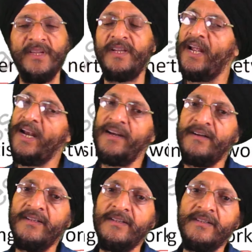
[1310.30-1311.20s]
and
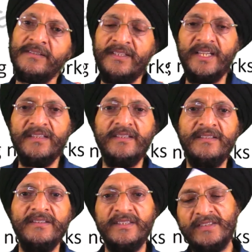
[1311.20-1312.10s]
then
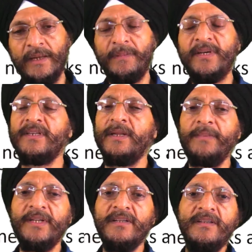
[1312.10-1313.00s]
the cyber
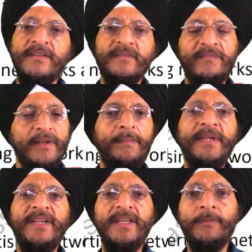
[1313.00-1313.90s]
criminal will be
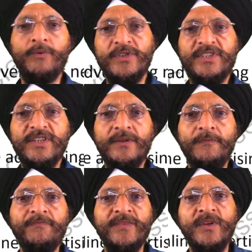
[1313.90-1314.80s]
in a position
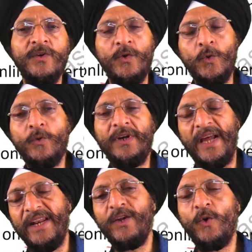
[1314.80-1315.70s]
to
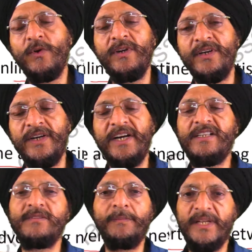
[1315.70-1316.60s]
carry on
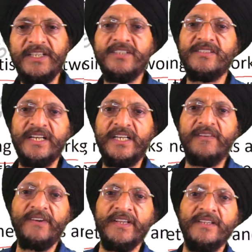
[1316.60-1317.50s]
its malicious
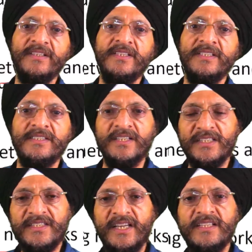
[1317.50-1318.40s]
activity,
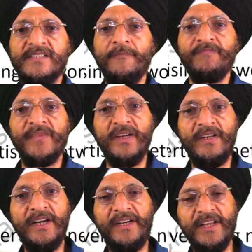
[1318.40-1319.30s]
such as
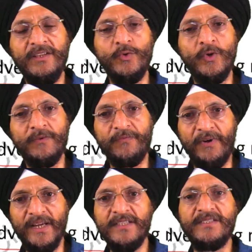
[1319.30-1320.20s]
deleting your
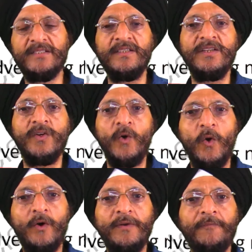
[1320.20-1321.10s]
files
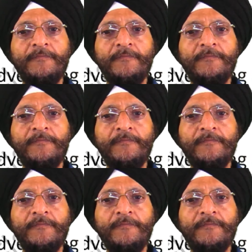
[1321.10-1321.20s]
or